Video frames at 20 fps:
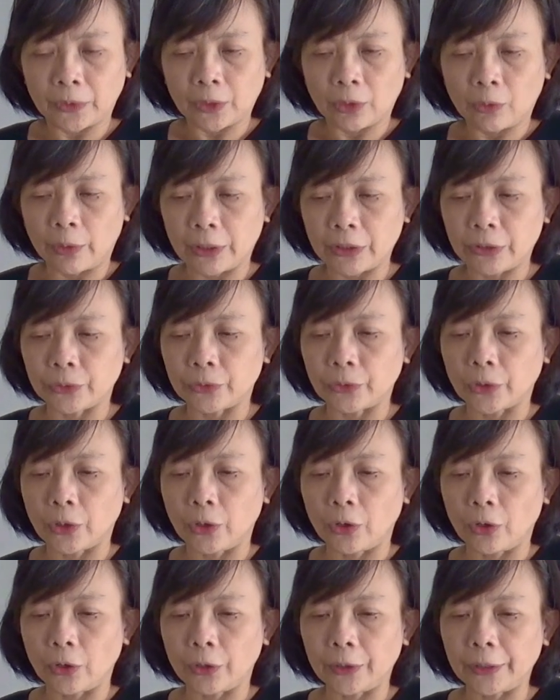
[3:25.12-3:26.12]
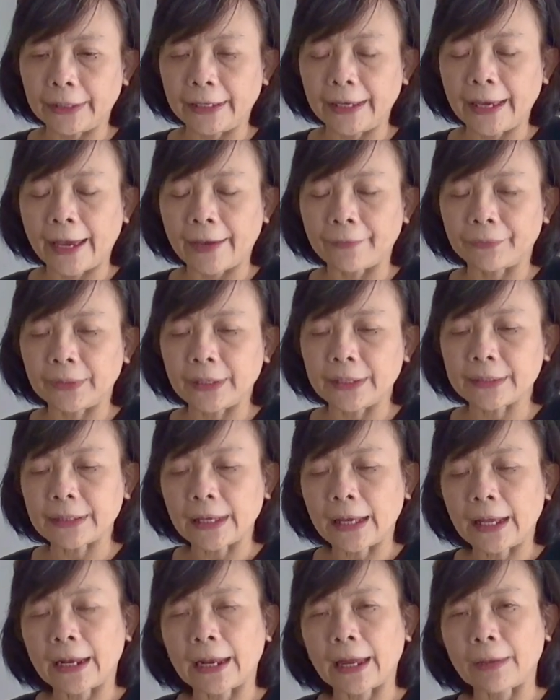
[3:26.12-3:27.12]
it has this
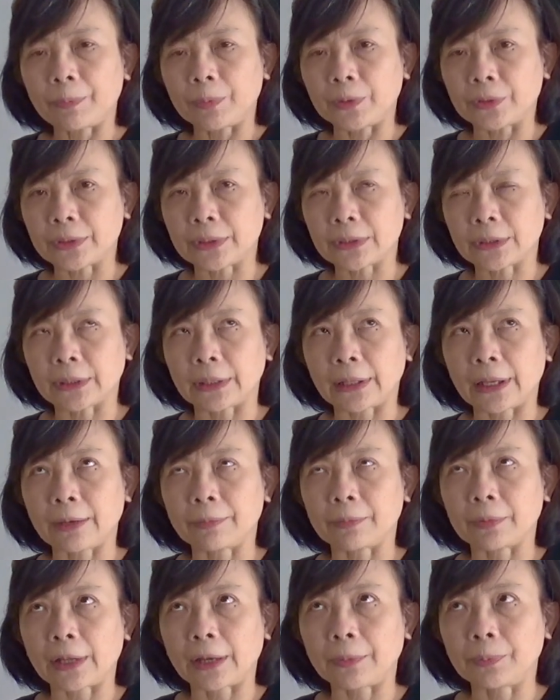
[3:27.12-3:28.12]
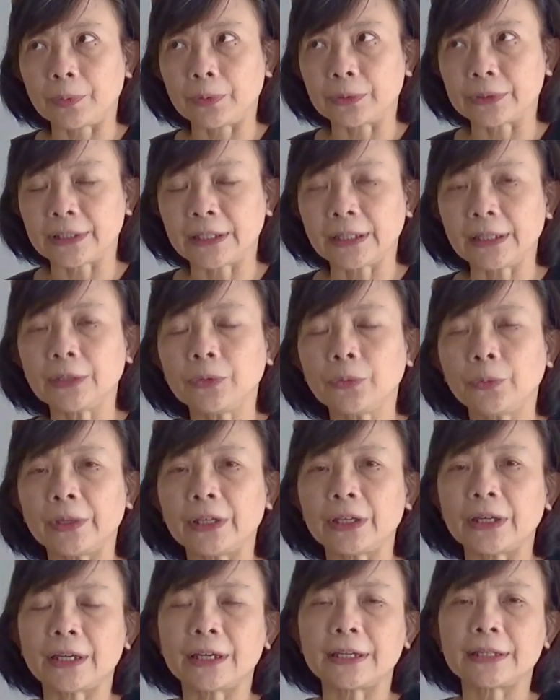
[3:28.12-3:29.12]
lipoprotein,
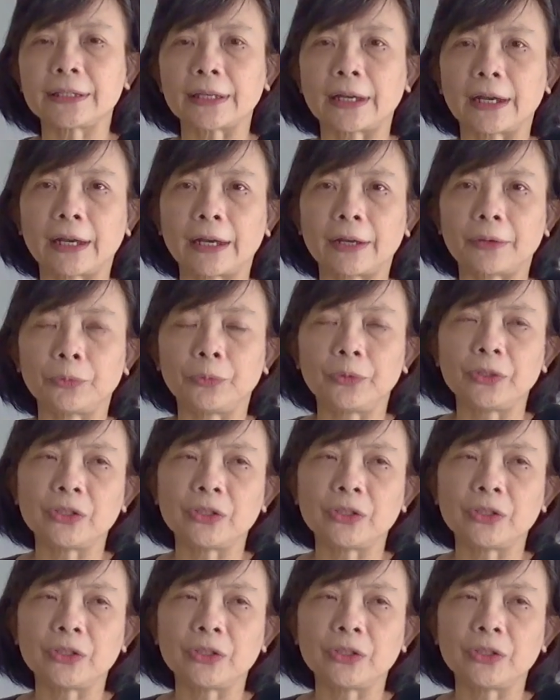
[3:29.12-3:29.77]
which is a